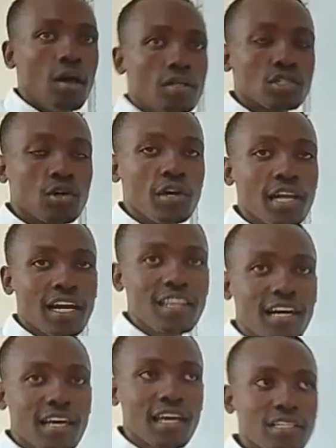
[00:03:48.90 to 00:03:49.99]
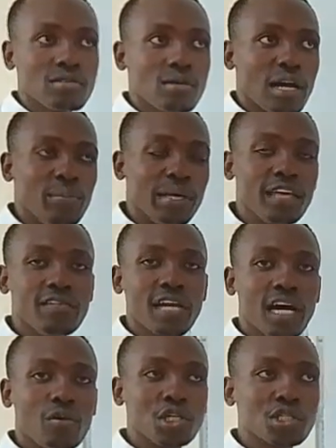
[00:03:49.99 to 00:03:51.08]
So in another case, you can be given
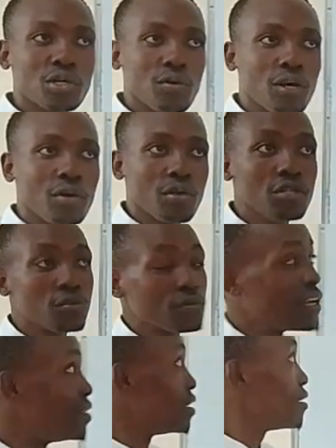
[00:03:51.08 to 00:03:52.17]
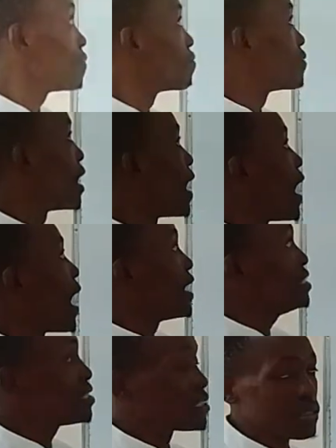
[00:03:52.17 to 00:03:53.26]
a question where you need to find the
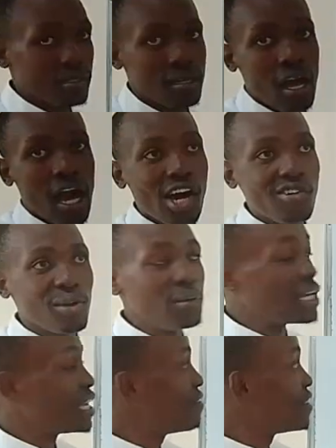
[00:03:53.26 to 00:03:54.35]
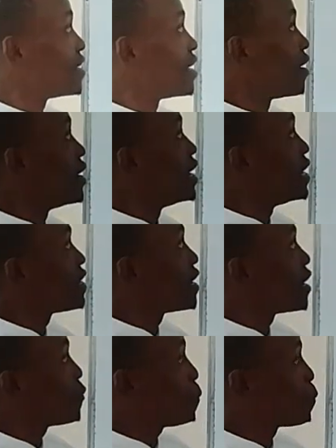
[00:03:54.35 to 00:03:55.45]
height, and you've been given the
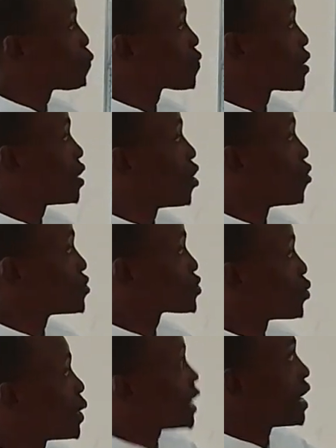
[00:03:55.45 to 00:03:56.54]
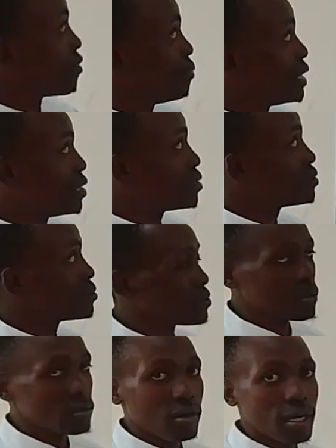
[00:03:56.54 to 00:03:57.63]
area, also A and B.
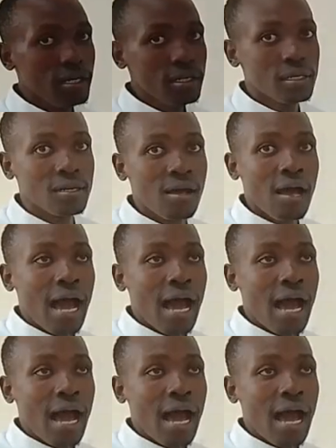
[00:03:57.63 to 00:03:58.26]
Okay?